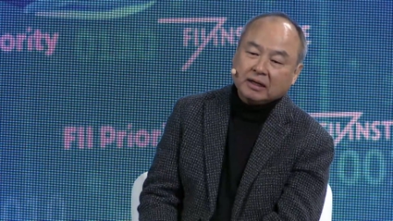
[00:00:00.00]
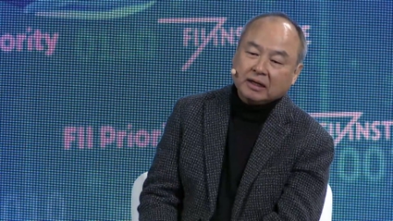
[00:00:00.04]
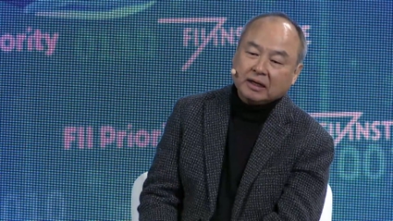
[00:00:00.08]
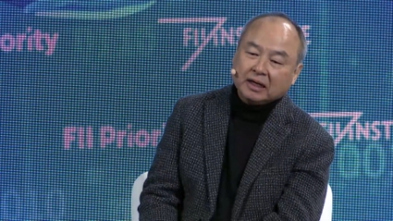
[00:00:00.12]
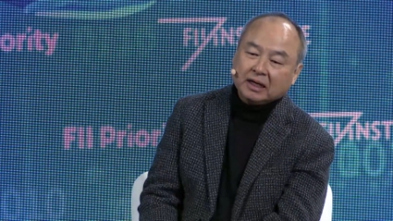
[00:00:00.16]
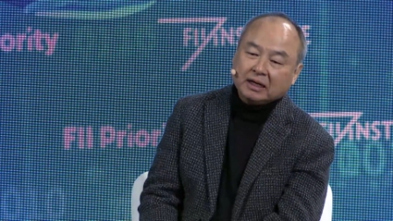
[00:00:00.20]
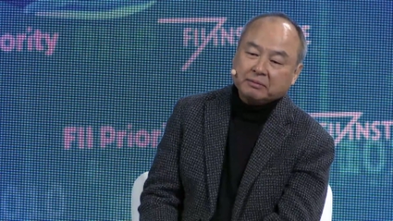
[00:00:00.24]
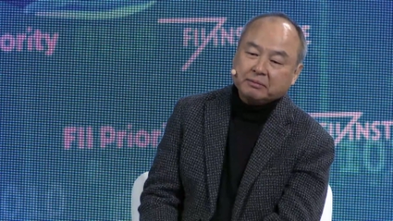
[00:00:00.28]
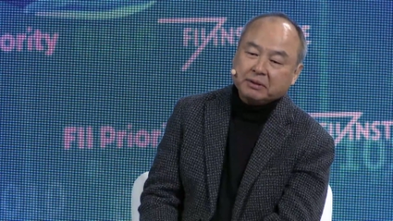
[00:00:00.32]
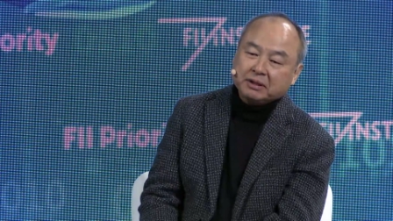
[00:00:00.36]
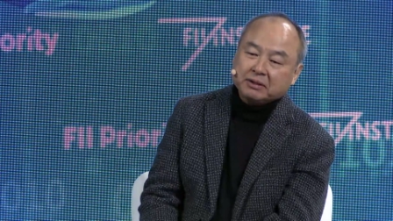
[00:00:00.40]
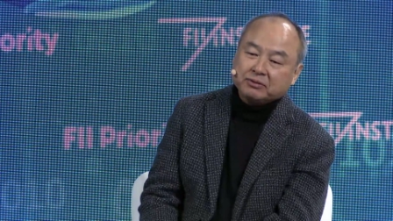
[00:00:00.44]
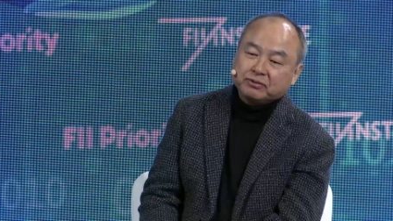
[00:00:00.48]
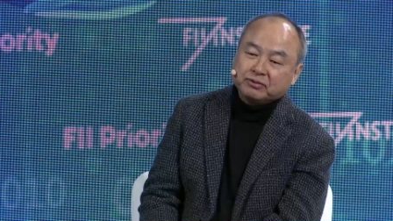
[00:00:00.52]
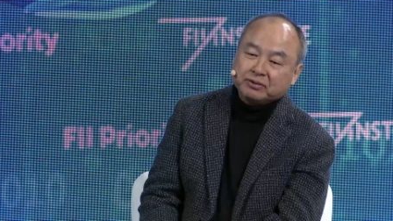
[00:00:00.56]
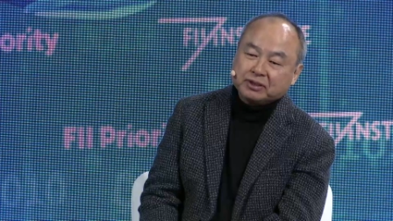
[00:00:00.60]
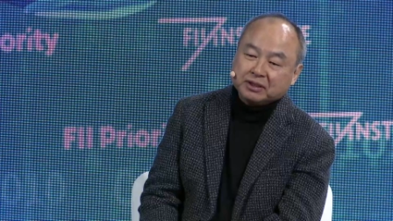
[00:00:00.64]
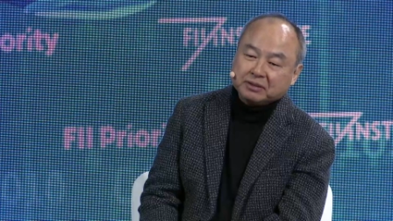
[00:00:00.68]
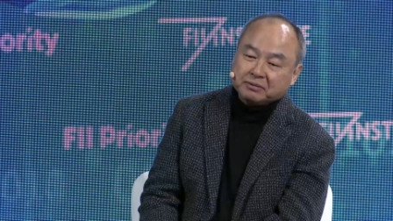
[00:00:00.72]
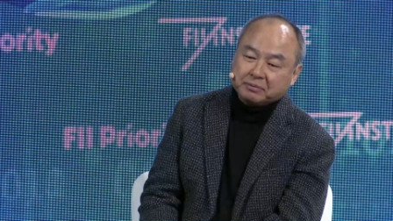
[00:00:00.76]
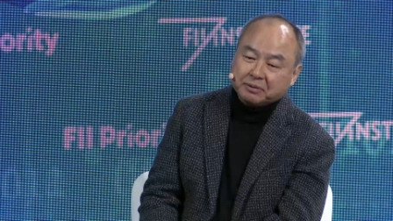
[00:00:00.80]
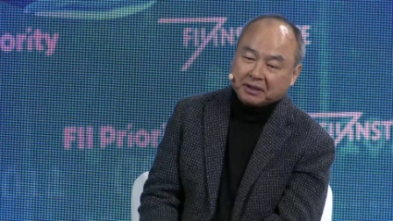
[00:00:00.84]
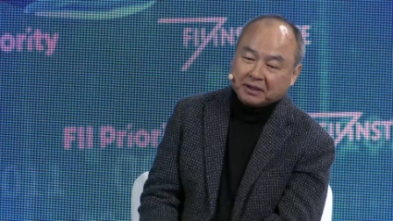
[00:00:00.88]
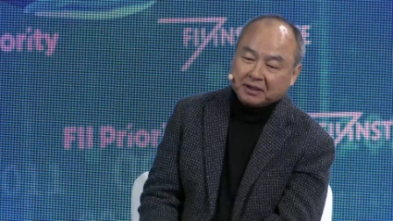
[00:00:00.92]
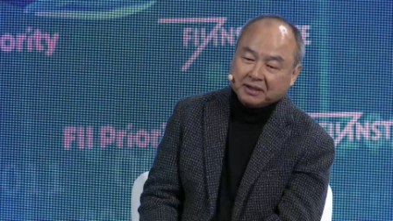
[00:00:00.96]
I'm a
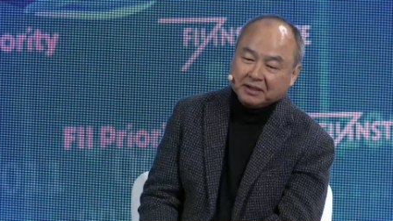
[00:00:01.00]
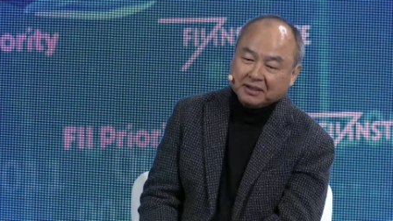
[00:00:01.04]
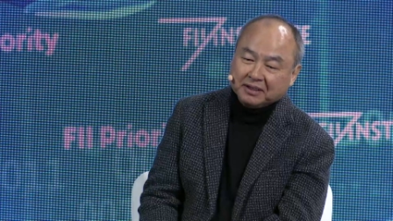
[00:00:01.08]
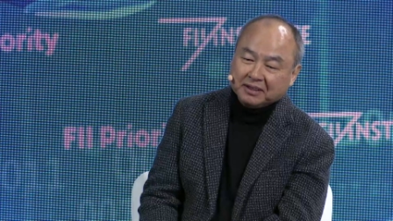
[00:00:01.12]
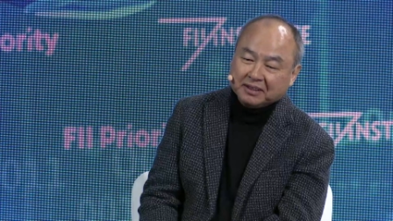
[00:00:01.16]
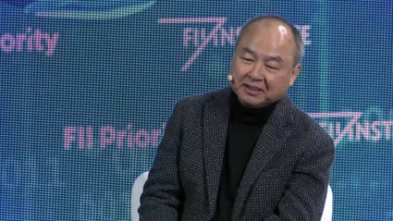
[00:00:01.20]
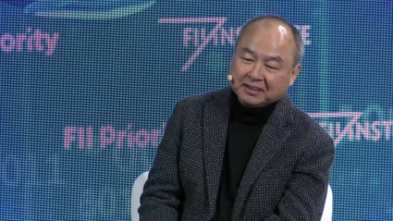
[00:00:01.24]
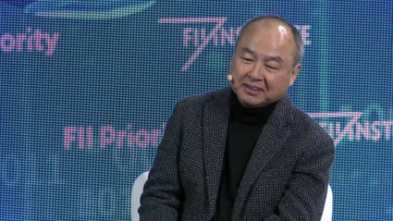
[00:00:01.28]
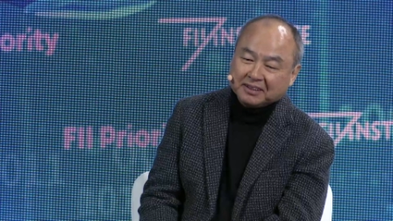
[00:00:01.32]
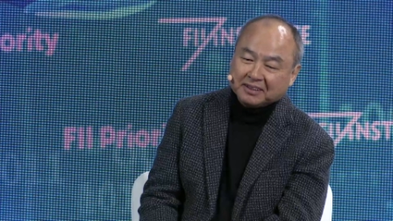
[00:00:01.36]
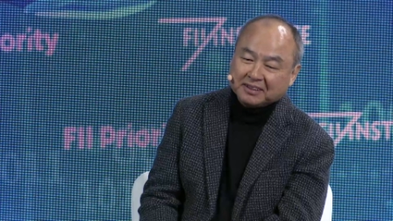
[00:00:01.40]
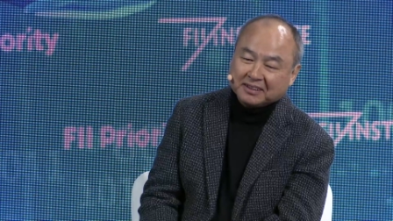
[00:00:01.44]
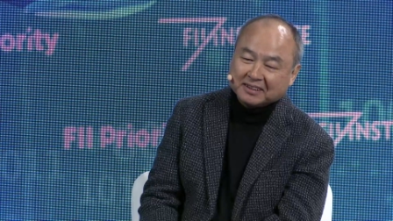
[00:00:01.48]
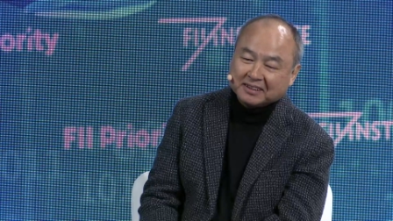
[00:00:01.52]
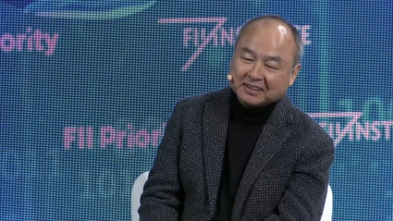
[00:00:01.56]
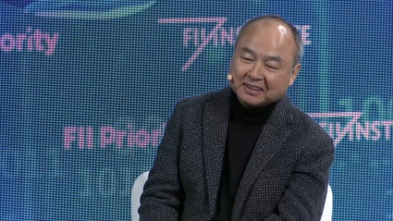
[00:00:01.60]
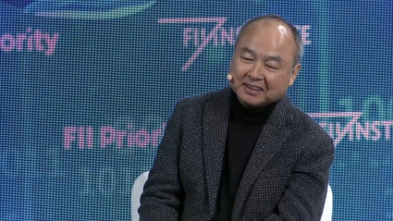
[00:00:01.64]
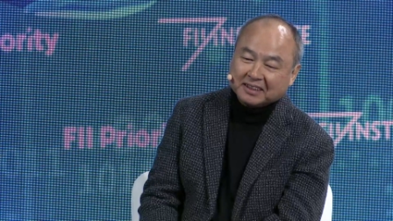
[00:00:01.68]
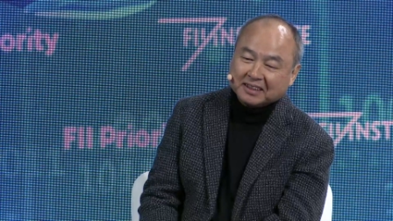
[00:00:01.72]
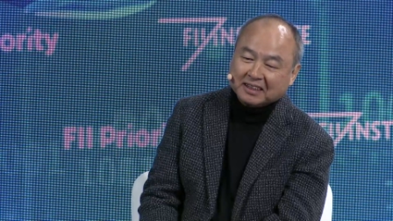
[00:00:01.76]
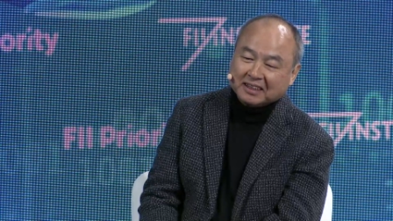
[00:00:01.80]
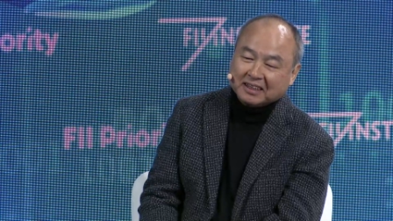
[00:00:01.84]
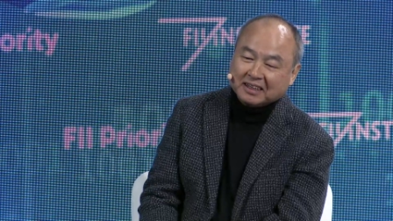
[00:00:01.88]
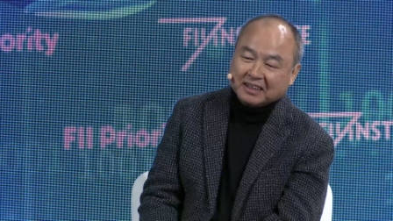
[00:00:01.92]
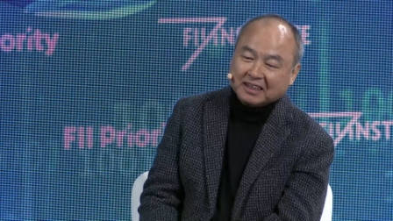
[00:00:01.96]
dreamer.
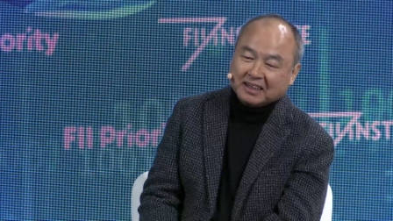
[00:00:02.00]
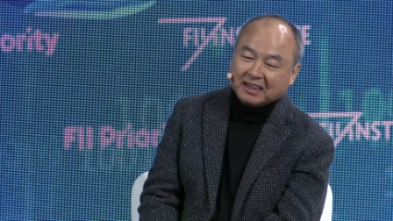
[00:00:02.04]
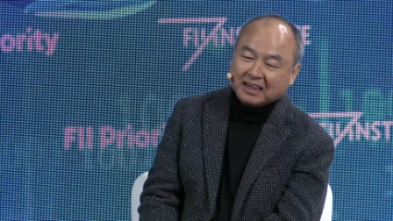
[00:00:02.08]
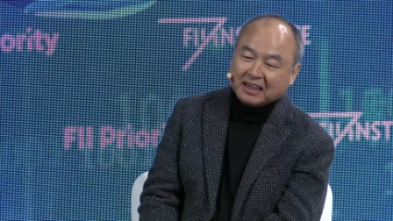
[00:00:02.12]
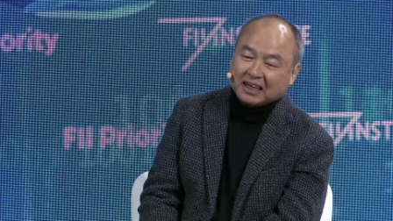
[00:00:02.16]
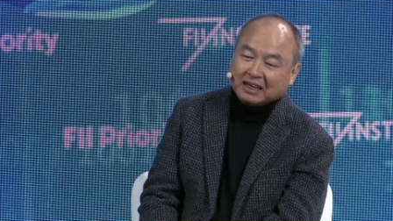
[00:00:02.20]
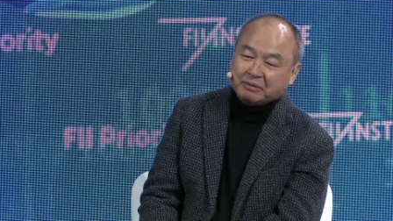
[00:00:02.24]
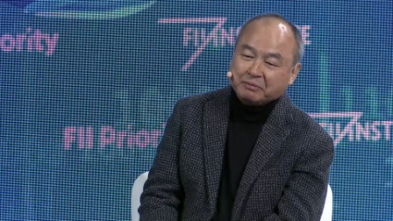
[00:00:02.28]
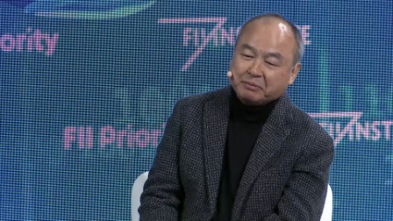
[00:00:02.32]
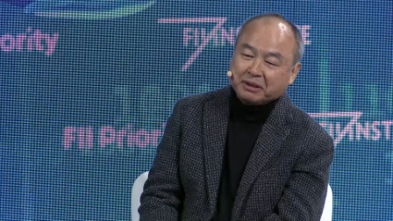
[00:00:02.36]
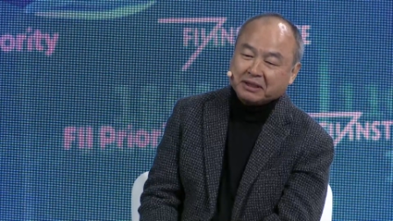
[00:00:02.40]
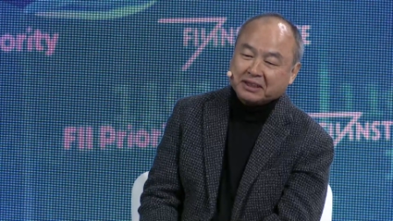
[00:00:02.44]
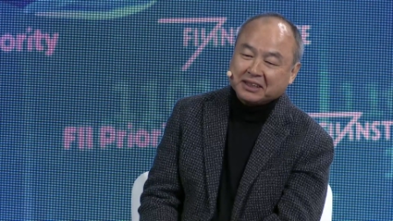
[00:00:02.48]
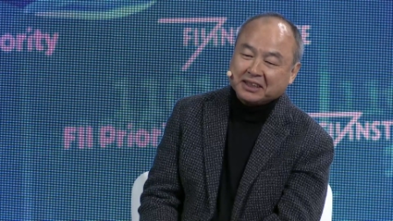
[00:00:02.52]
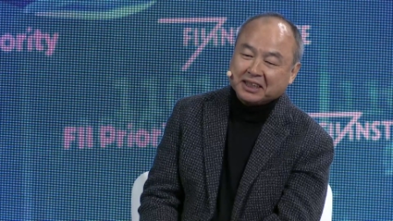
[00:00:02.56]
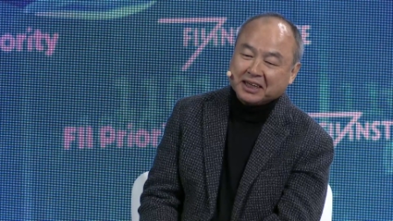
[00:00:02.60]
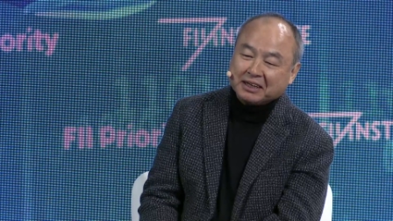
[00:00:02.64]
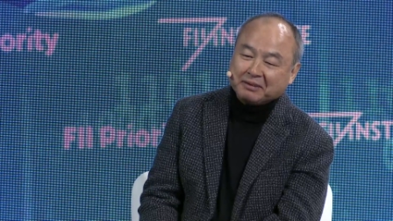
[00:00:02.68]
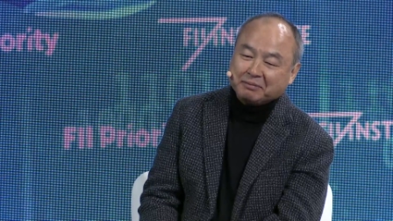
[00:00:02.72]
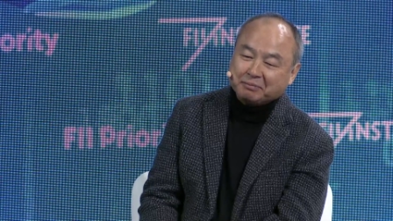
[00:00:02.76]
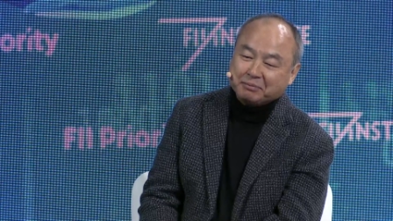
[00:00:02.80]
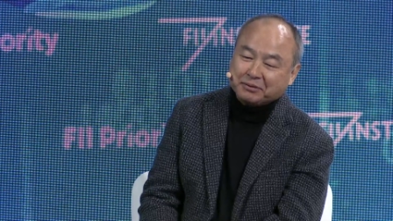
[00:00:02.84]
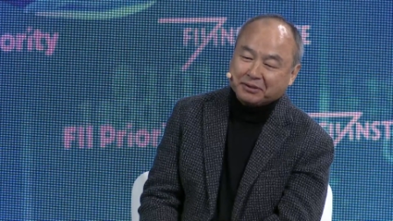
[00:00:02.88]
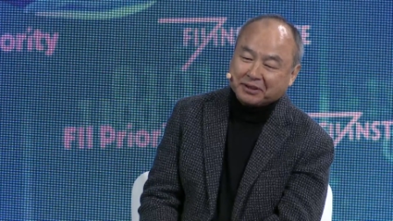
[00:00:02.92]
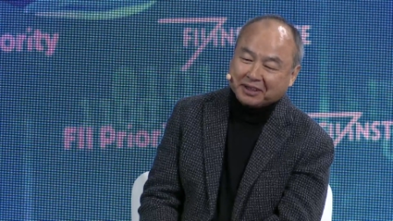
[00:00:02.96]
I'm a
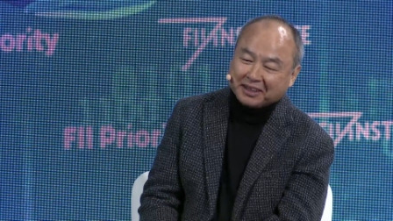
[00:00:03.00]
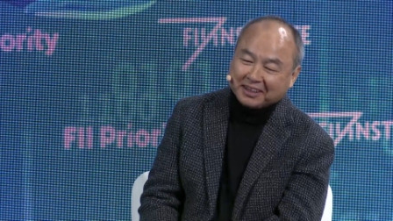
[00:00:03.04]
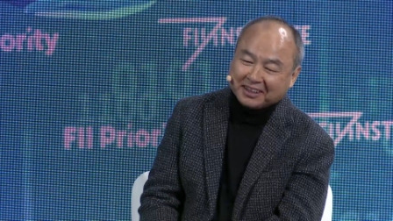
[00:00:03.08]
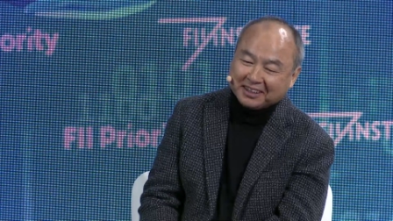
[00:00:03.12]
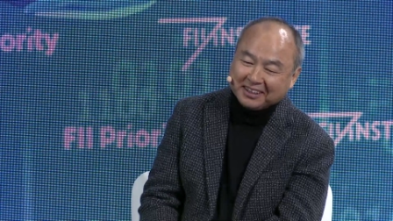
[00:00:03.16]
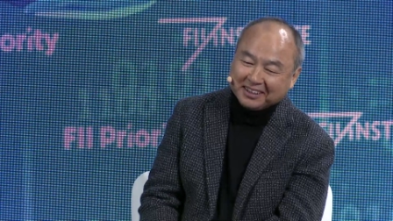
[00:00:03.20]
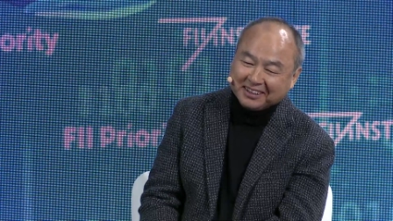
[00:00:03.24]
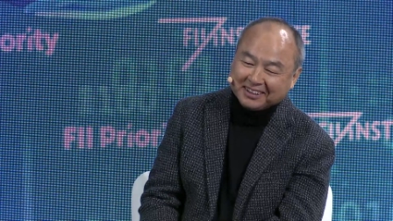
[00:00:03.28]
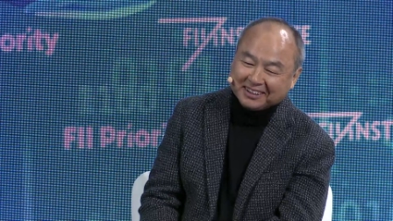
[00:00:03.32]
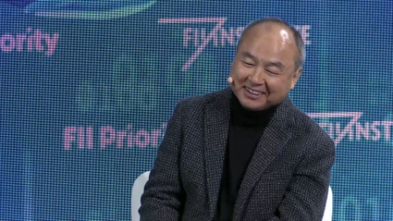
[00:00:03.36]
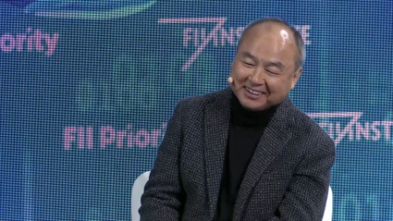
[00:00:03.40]
gambler.